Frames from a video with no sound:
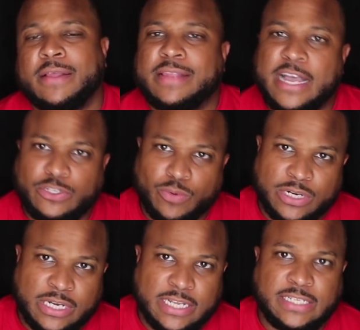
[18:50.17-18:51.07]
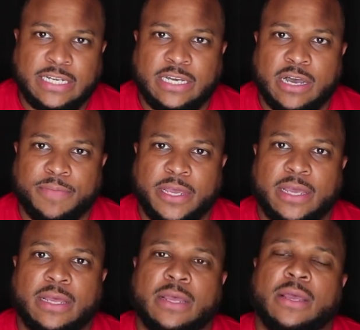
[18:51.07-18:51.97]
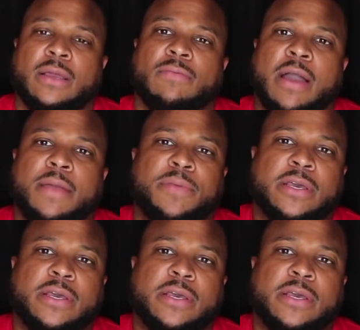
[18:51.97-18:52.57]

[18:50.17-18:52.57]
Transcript: That's where the listening come in, right?